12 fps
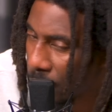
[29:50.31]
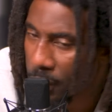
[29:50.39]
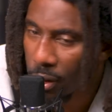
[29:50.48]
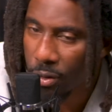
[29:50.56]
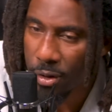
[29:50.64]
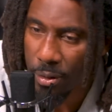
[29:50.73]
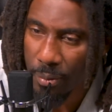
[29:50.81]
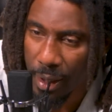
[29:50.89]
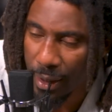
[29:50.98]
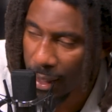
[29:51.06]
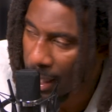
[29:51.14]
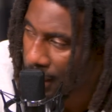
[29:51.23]
Let me go to the
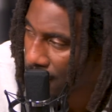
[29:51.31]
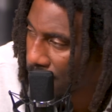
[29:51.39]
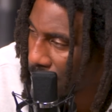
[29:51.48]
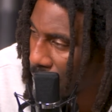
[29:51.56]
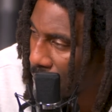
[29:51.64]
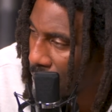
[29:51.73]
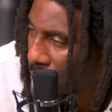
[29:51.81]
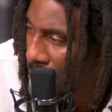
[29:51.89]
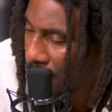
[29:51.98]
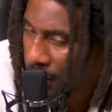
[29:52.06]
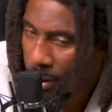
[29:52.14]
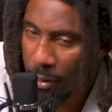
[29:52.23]
Met Galas.
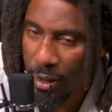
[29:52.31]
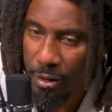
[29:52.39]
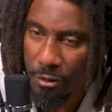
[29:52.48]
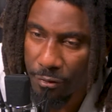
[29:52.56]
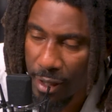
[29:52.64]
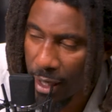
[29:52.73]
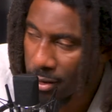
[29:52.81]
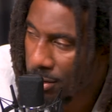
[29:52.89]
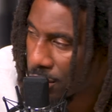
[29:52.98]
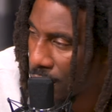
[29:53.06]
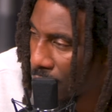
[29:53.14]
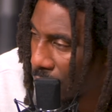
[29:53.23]
I'm going to get into
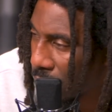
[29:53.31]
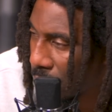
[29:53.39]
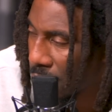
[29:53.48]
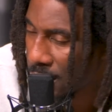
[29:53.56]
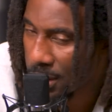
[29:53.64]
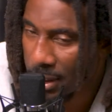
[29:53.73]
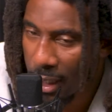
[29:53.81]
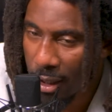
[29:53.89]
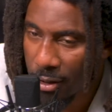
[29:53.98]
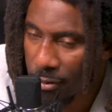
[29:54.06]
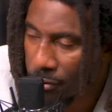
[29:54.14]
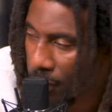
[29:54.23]
fashion shows. I'm going to sit
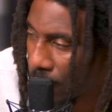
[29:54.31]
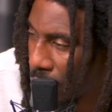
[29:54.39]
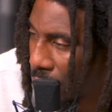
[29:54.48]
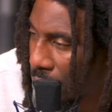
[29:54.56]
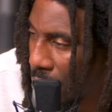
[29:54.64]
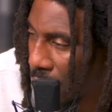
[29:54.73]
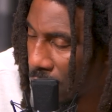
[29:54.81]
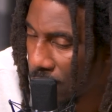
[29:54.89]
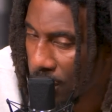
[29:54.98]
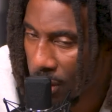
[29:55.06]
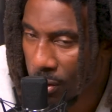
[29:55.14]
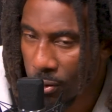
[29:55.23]
down at the front row of the fashion
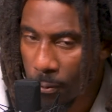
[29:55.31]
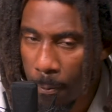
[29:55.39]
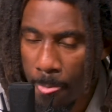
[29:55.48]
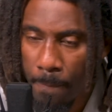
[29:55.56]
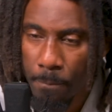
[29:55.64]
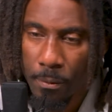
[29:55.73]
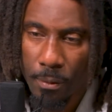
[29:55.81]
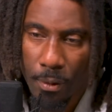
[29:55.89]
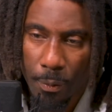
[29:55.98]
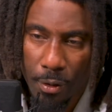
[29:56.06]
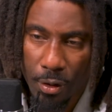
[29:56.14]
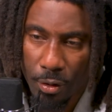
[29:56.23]
shows.
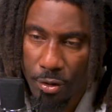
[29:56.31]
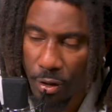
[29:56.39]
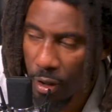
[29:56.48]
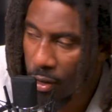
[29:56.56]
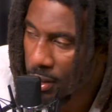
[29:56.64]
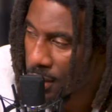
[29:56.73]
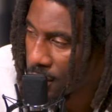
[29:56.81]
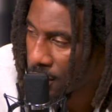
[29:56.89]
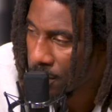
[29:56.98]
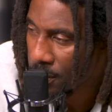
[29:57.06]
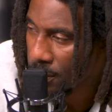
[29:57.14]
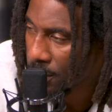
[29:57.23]
I'm going to go to all
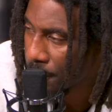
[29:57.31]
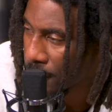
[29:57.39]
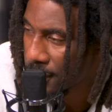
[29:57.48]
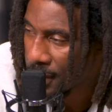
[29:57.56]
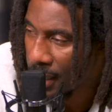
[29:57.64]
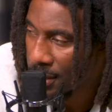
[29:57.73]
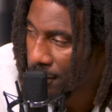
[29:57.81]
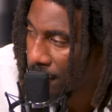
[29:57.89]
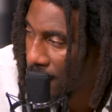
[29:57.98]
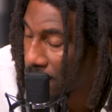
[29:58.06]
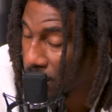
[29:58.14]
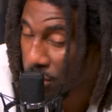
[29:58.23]
these prestige
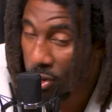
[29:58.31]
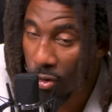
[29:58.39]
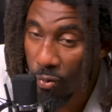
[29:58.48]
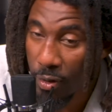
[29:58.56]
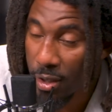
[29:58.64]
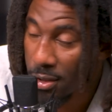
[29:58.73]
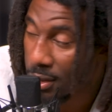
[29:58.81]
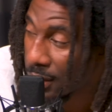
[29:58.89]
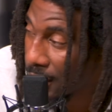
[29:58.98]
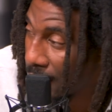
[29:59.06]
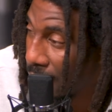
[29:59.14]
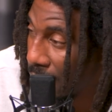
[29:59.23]
events to show the rest of the
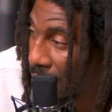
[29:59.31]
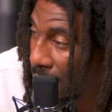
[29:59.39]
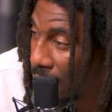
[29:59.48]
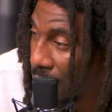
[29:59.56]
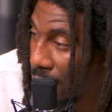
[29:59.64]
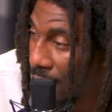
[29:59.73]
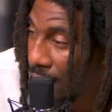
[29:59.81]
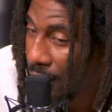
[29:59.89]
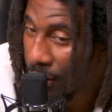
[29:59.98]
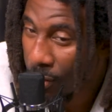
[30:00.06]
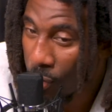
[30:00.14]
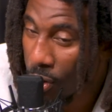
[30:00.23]
league
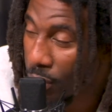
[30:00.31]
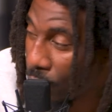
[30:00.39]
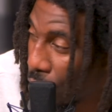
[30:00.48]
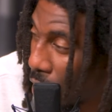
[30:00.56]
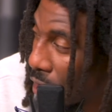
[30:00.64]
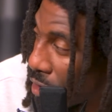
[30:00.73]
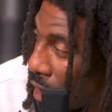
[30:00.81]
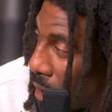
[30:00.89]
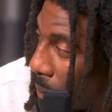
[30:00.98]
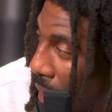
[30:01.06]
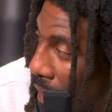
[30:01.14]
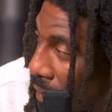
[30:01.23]
on what New York is
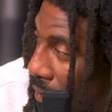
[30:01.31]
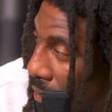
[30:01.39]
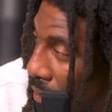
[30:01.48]
all about.